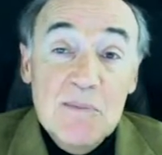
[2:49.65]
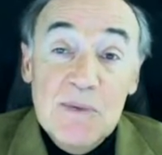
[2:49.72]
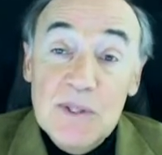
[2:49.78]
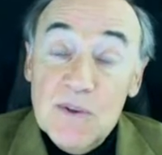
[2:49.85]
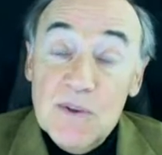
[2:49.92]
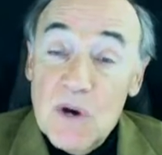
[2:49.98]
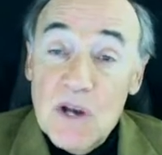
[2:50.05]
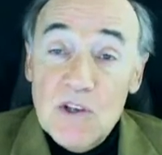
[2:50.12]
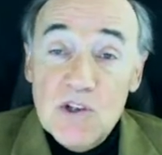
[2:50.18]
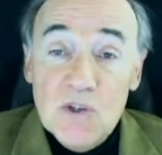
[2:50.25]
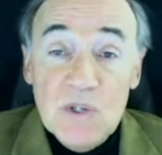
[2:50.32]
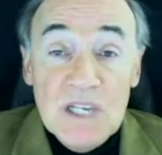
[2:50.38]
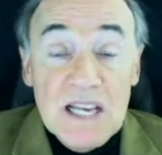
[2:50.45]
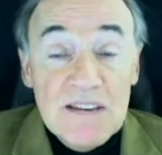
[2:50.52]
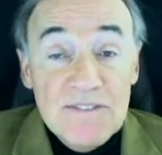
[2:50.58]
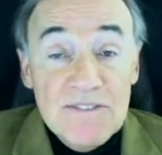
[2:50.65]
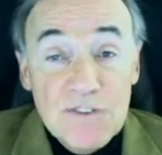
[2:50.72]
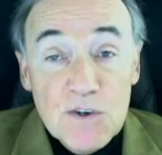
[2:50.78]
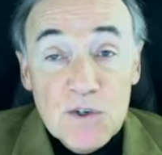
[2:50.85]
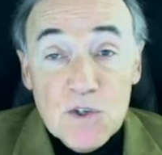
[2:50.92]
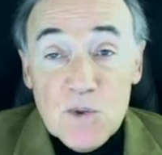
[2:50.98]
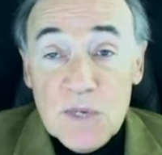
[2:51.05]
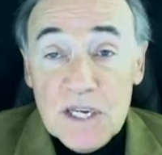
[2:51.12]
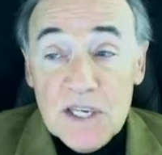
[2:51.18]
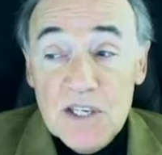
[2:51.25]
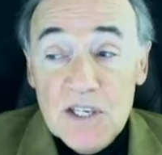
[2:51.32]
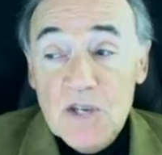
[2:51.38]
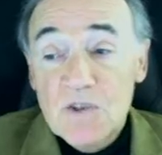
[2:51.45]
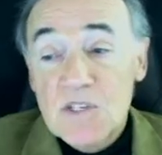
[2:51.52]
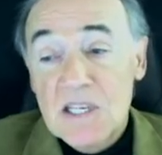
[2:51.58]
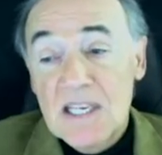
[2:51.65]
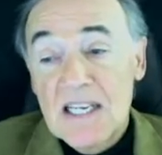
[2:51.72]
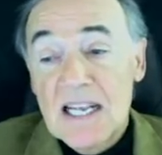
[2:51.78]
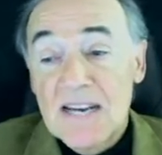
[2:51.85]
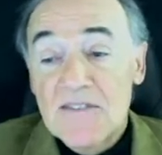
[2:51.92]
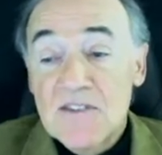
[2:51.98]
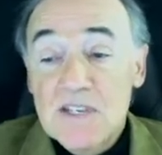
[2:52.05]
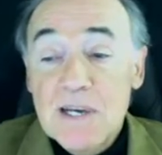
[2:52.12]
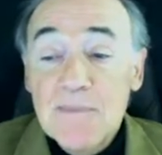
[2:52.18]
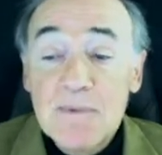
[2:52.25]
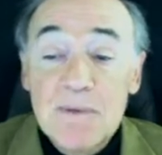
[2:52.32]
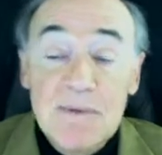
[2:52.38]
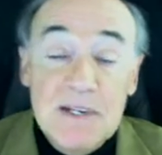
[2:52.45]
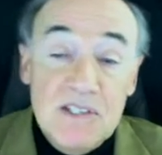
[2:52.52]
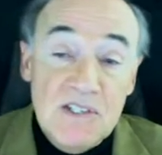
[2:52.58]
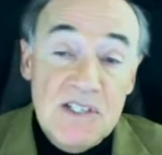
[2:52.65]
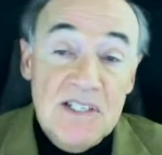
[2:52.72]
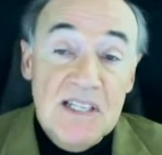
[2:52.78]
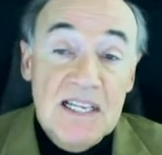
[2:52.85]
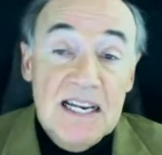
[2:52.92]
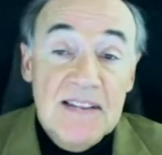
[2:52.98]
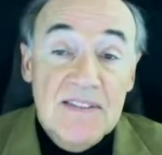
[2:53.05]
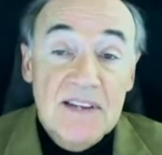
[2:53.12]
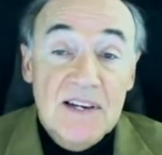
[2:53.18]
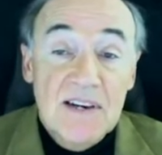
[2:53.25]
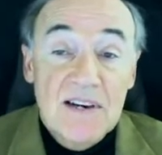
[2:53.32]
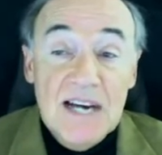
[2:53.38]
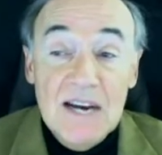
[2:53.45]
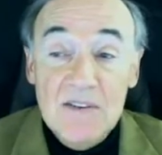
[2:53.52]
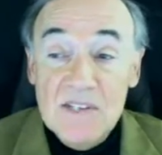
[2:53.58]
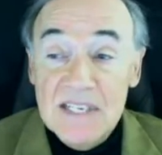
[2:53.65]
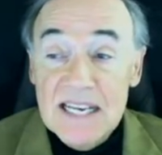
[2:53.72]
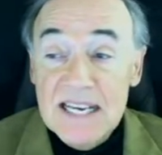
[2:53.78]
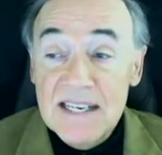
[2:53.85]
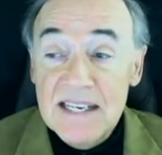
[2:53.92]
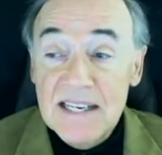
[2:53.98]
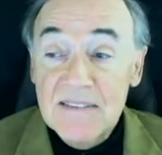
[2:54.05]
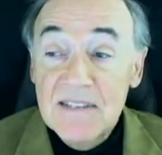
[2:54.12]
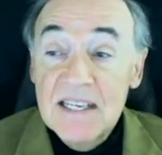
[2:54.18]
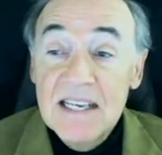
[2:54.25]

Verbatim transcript: But there are also a lot of foods we can use and a lot of supplements that I think are outstanding.